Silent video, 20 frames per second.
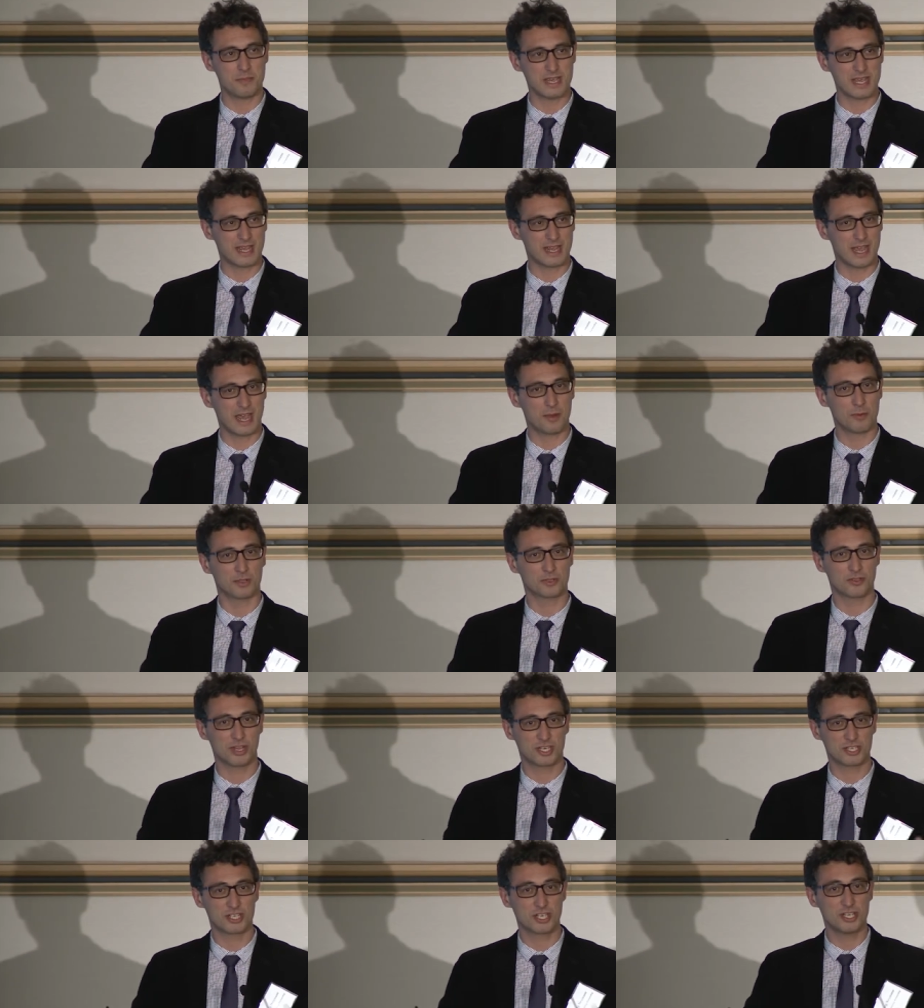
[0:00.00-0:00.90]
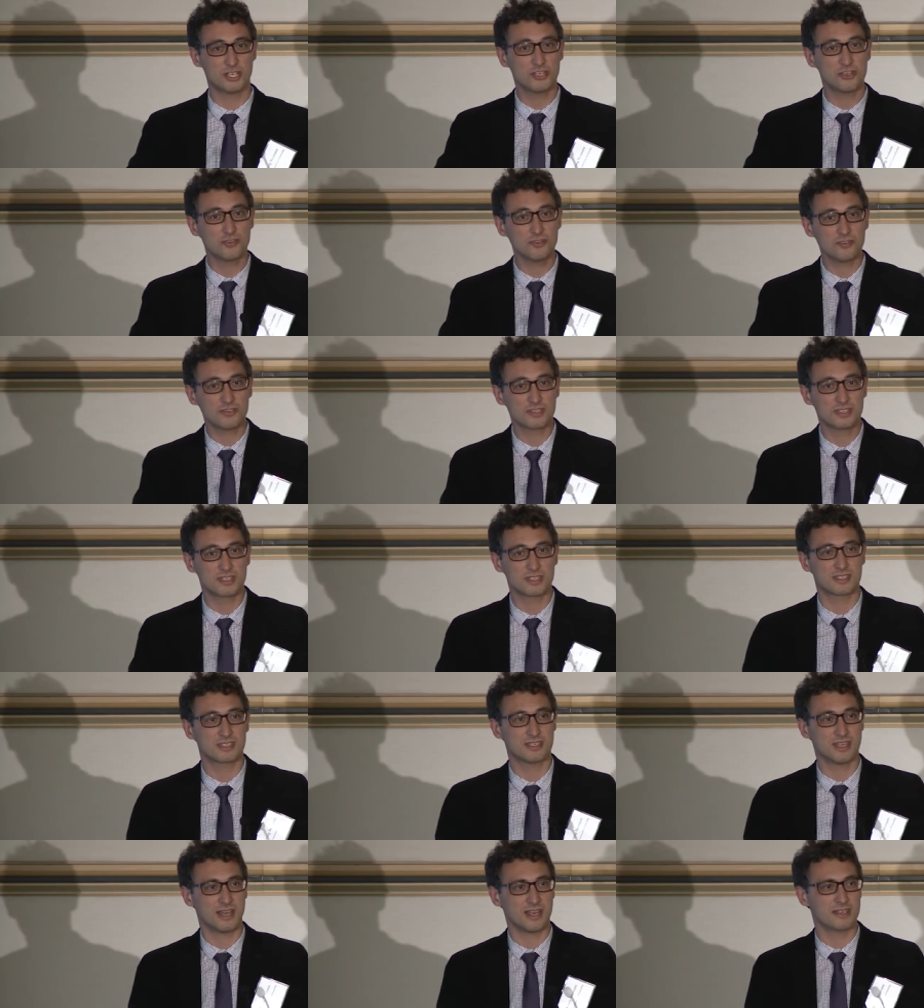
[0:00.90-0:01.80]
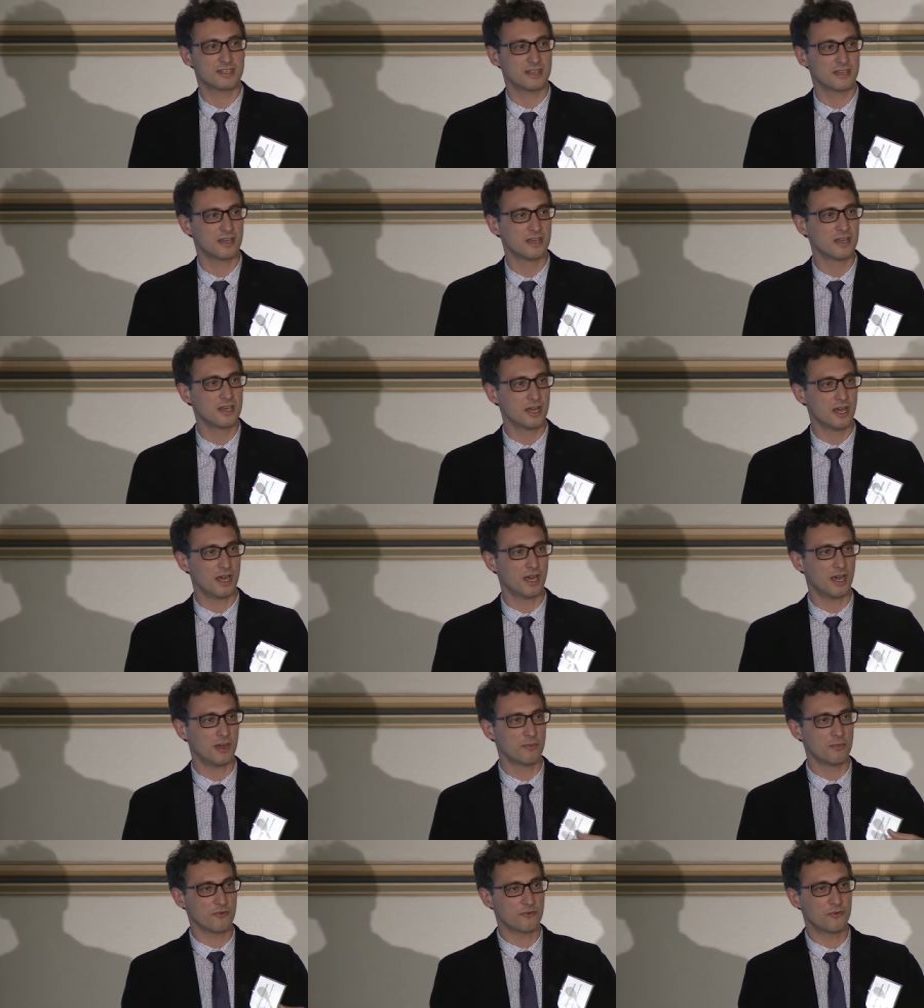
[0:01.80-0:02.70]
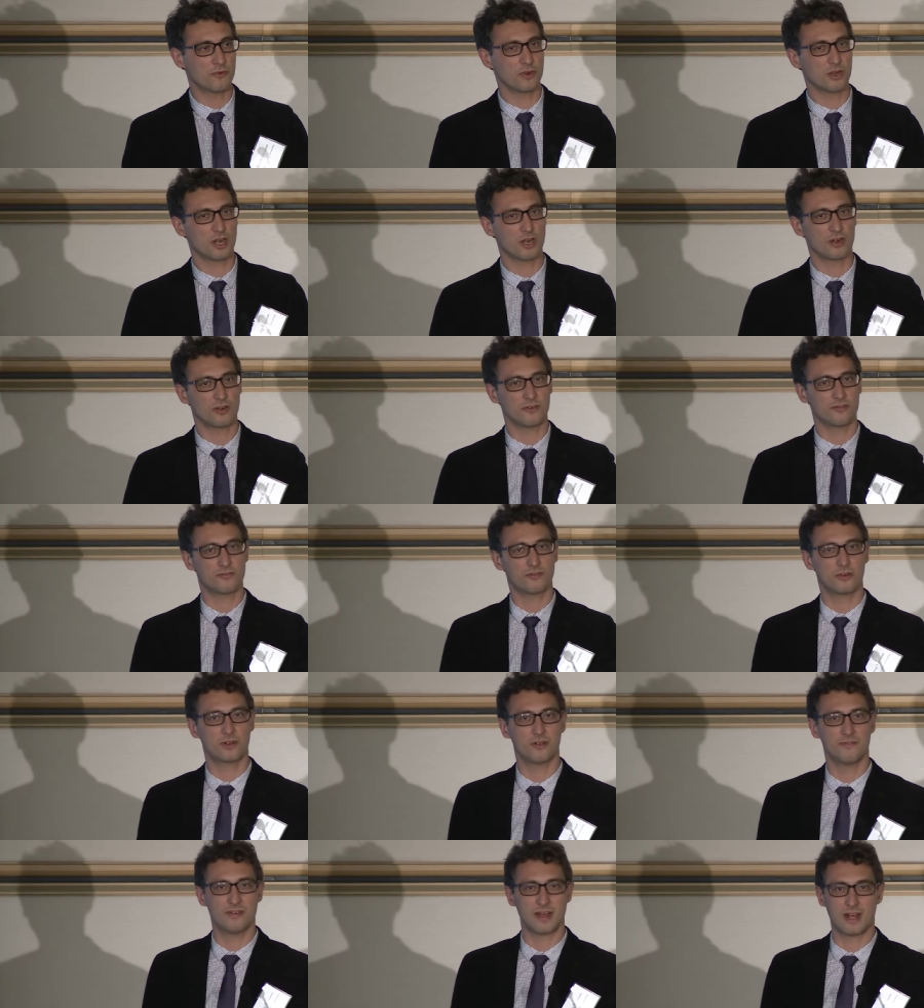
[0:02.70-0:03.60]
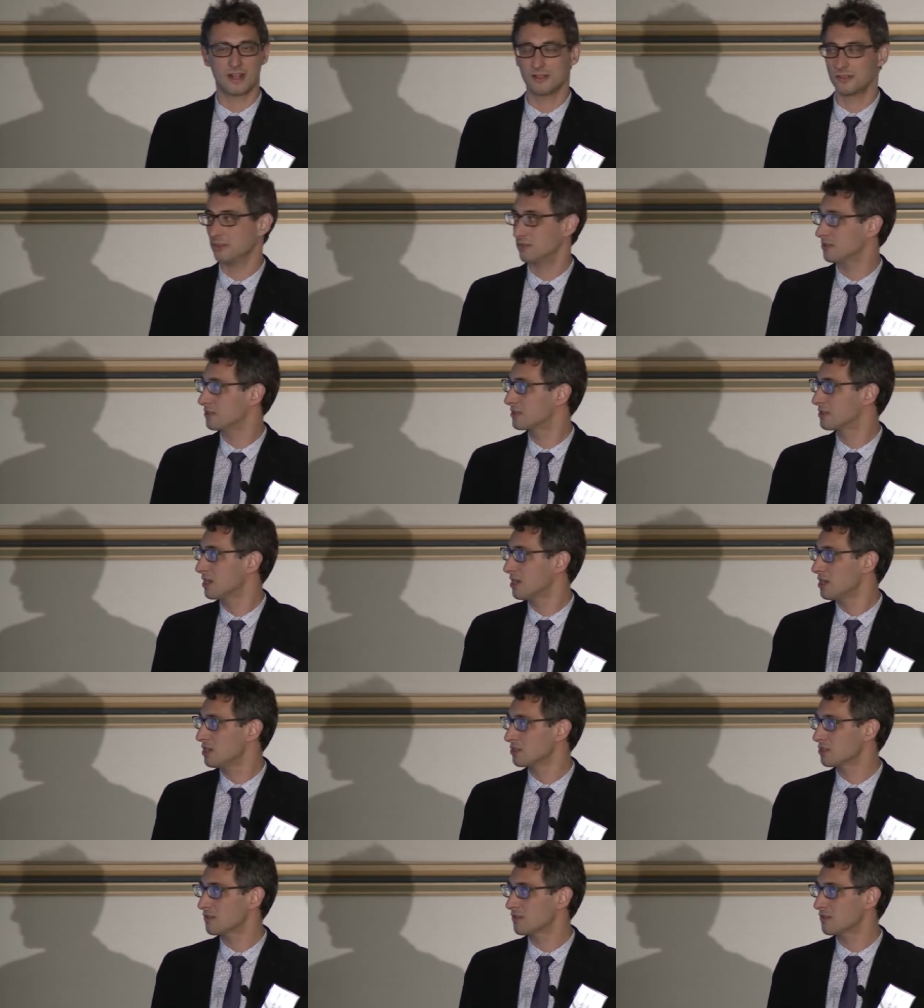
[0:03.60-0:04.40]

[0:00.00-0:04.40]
being able to actually use this data for our values.